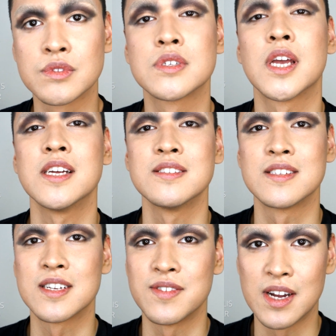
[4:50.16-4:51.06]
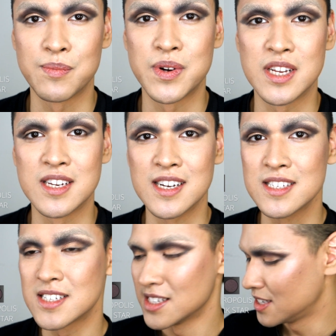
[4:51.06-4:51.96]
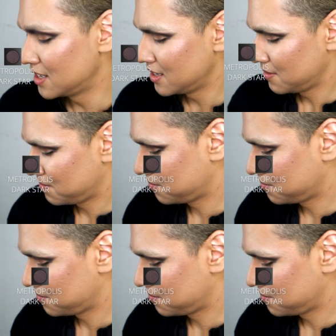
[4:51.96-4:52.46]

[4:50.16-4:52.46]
Okay, so it's coming out pretty nicely.